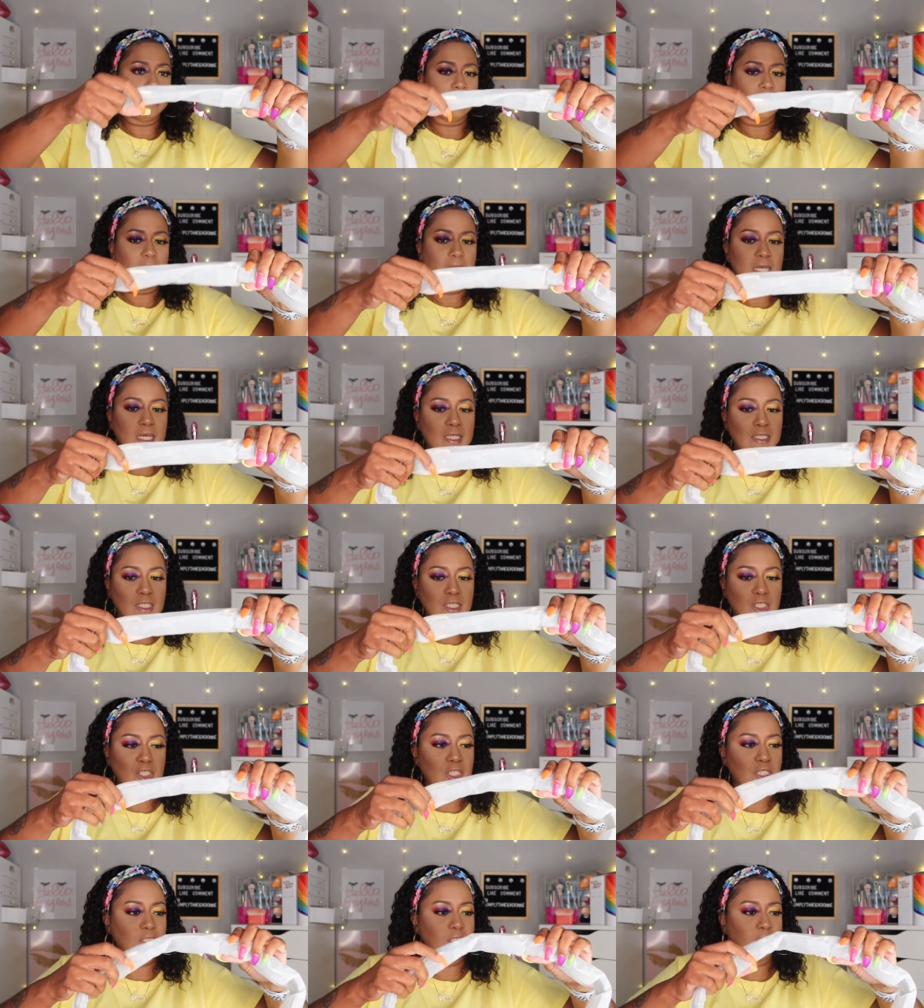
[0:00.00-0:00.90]
then it has
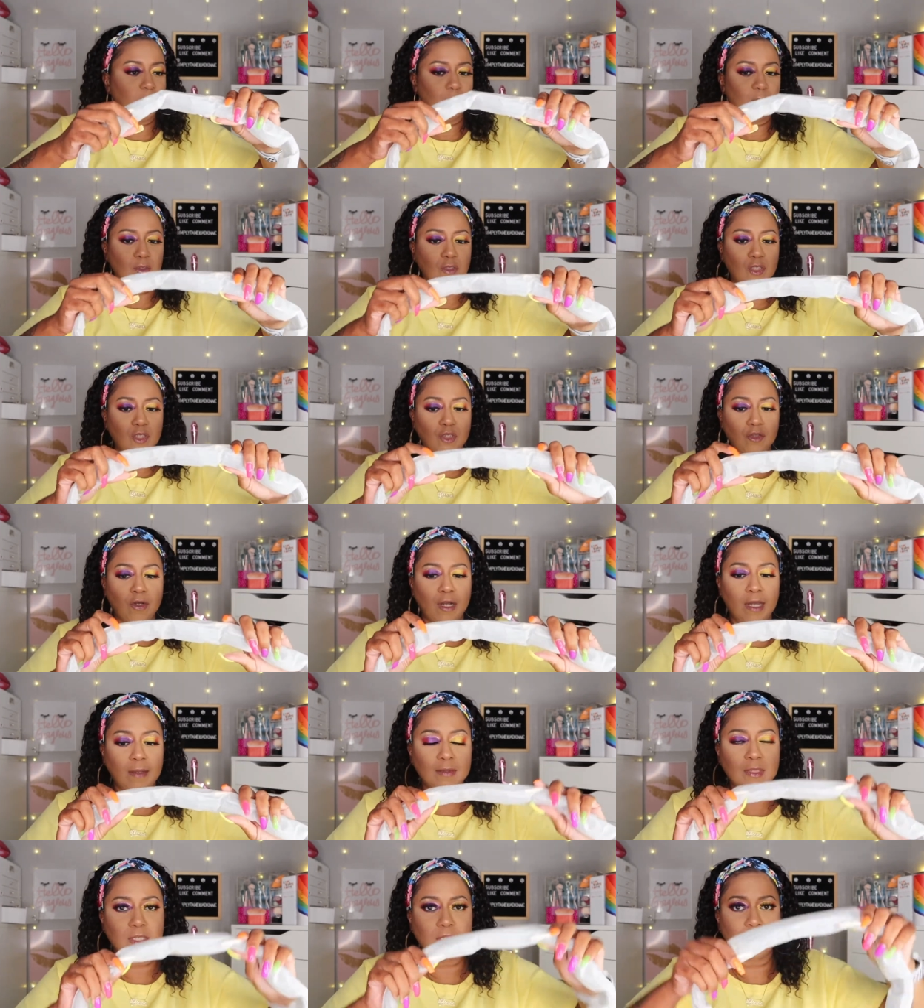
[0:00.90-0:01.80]
adjustable
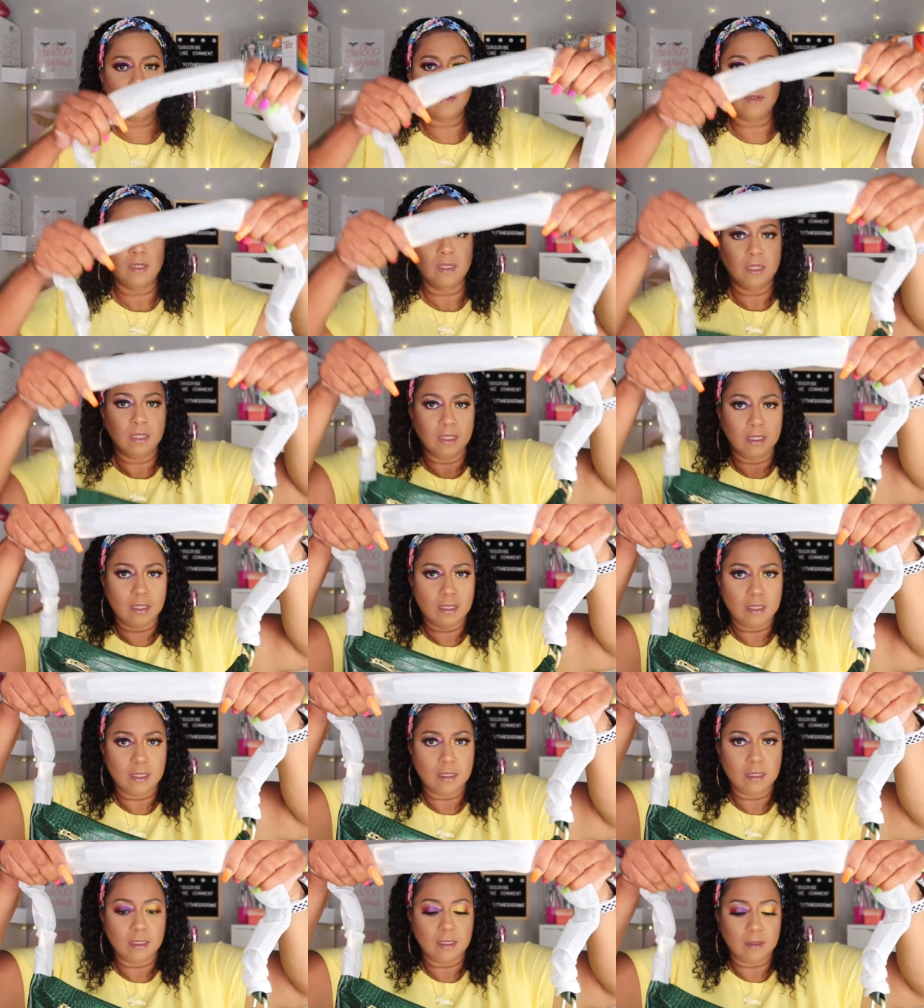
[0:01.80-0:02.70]
straps, so
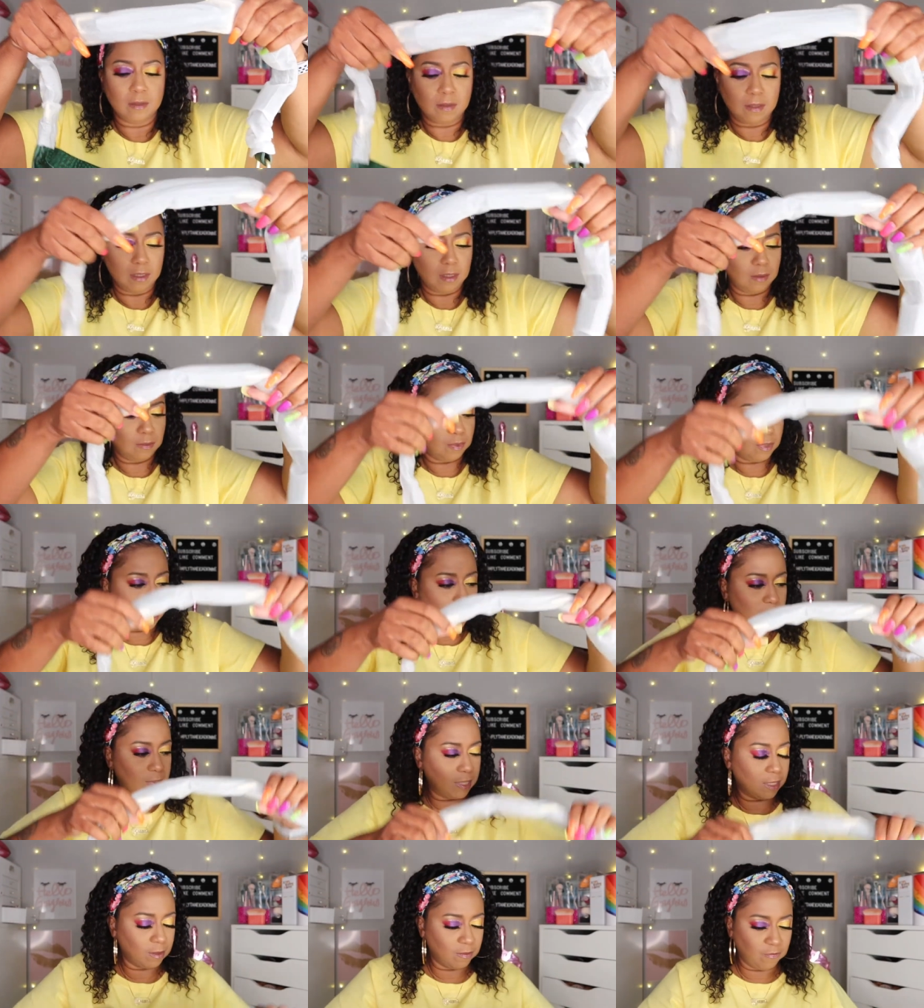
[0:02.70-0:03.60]
it
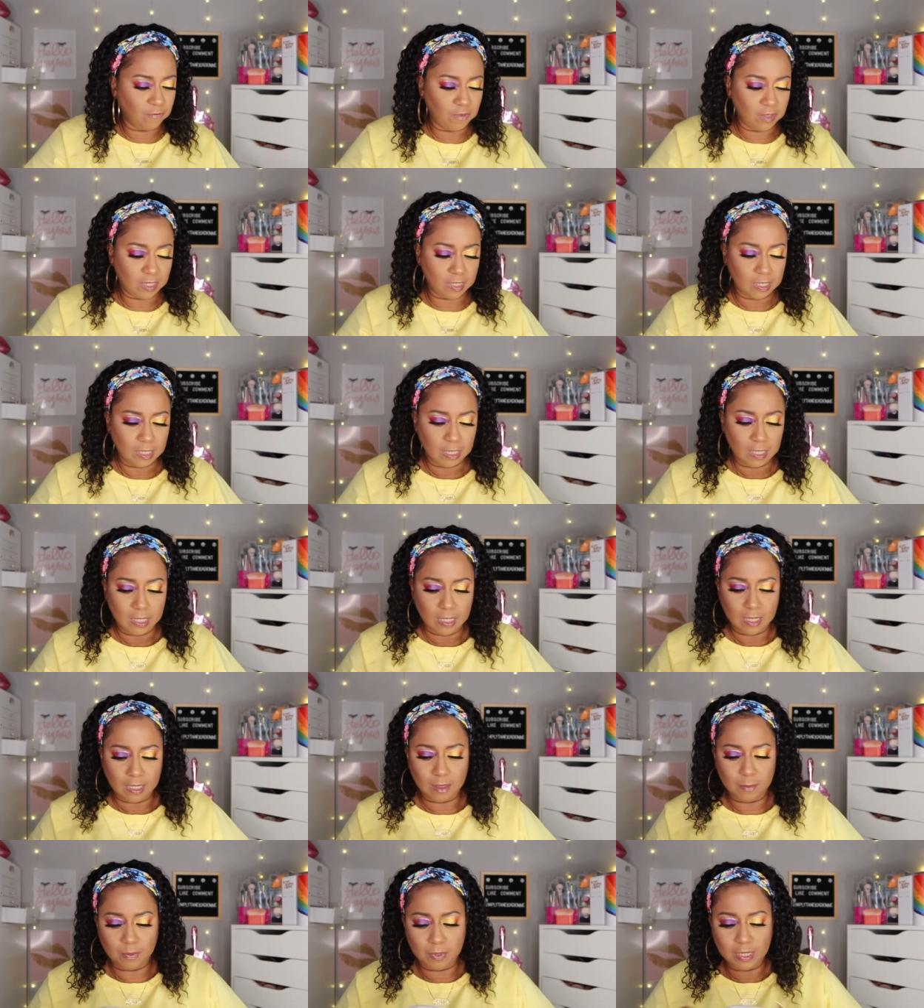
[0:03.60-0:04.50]
probably can fit
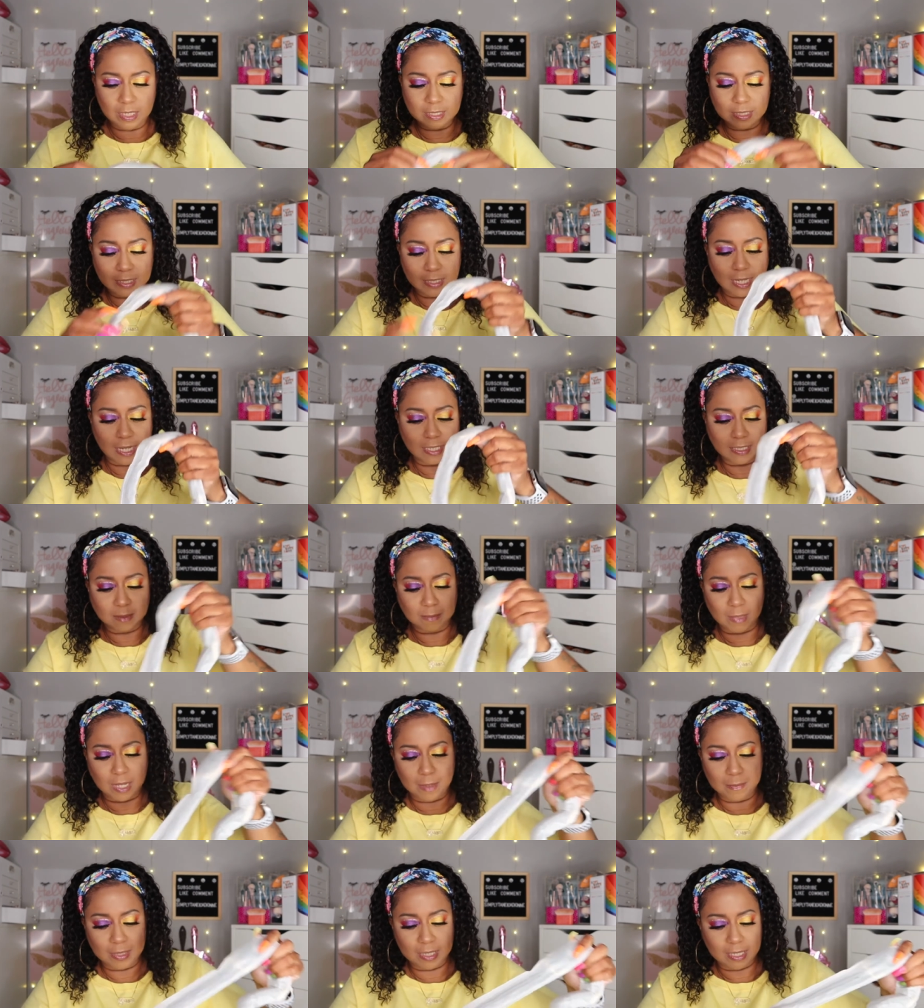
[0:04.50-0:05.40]
a plus size
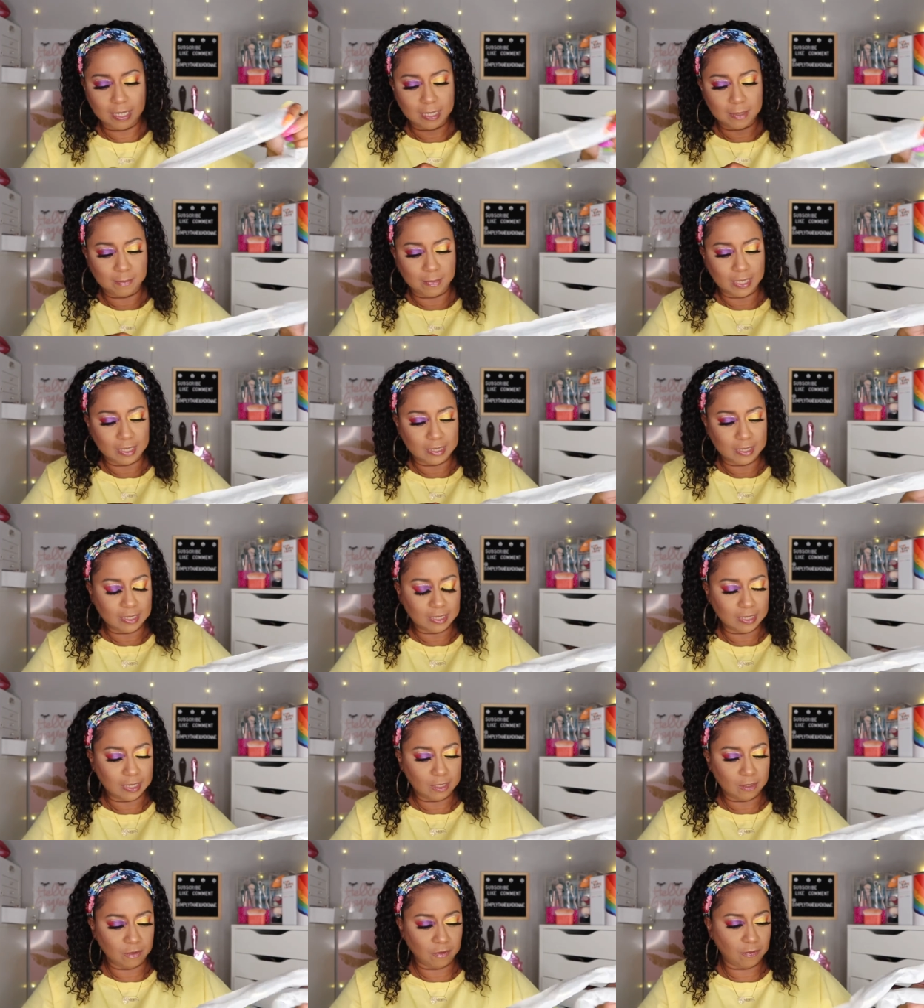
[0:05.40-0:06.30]
mama like
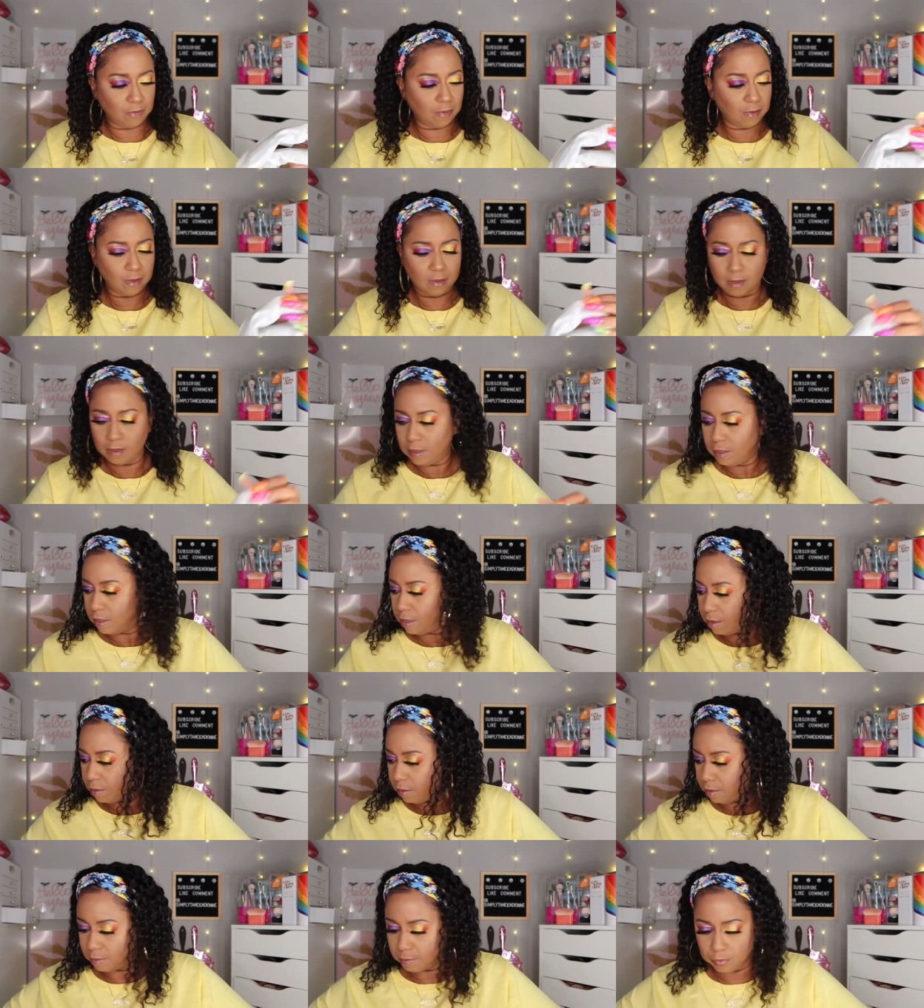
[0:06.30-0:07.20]
myself.
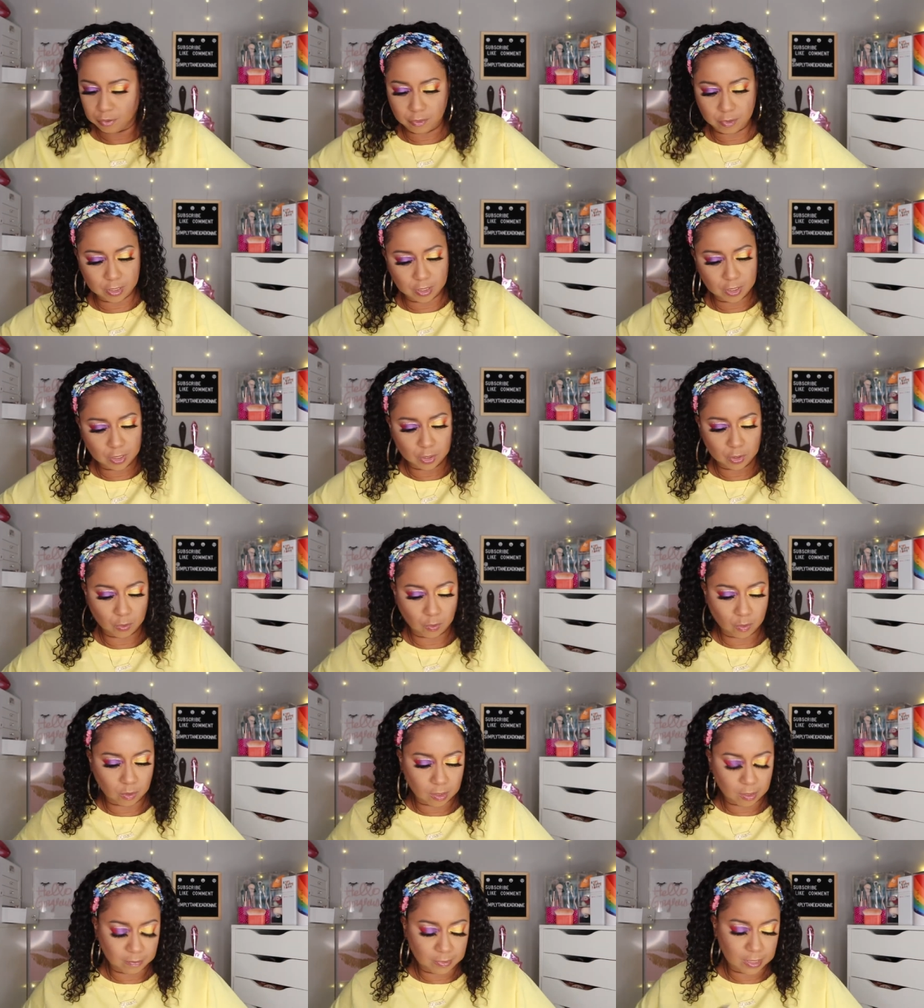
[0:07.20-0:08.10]
I'm pretty
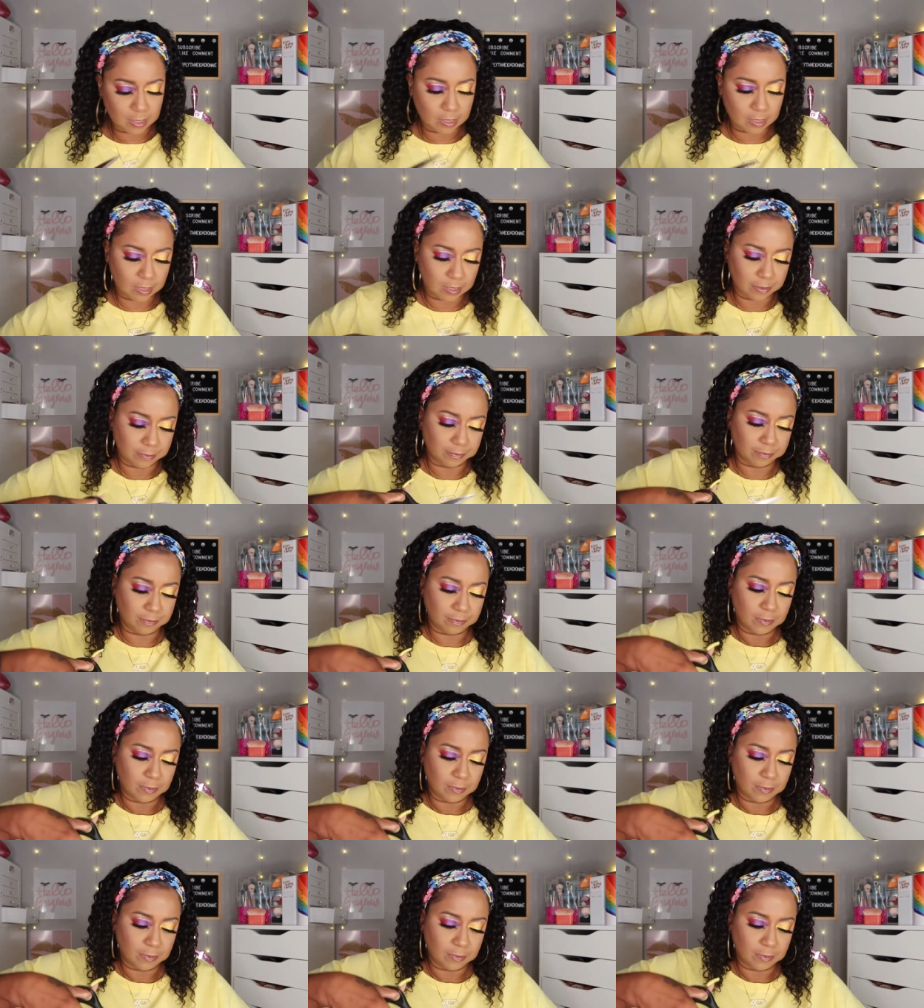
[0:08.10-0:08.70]
sure. Let me see.